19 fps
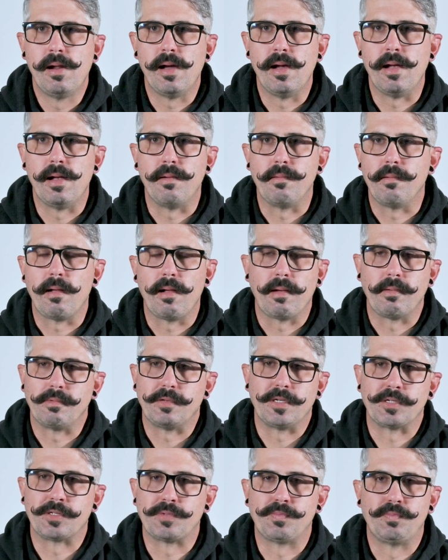I
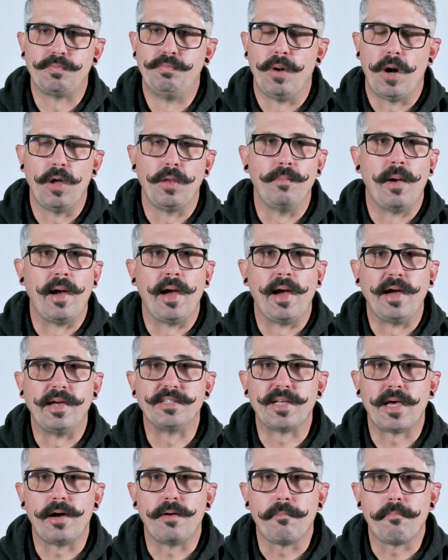just bawled my
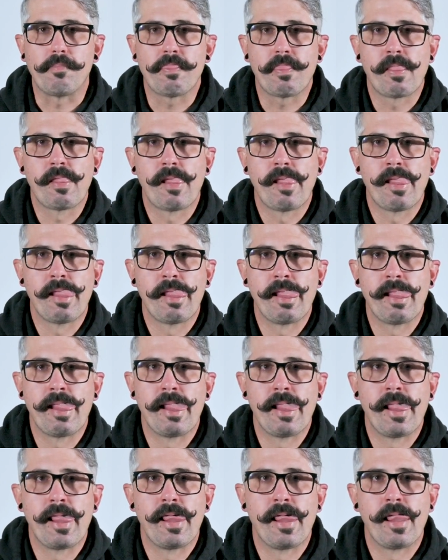eyes out.
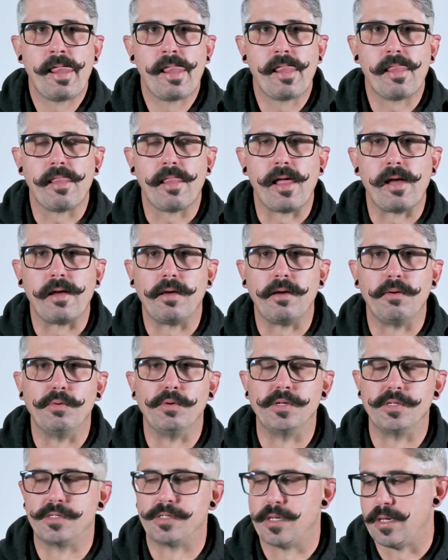Like, it
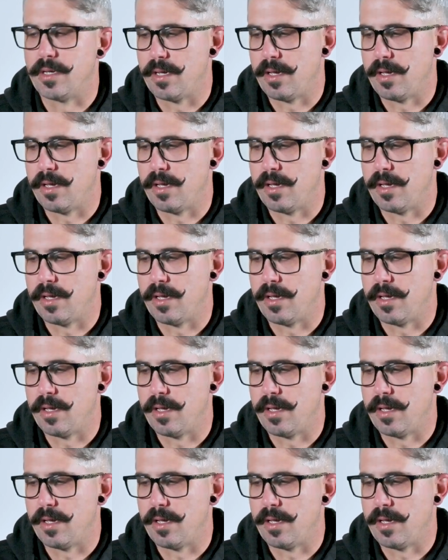was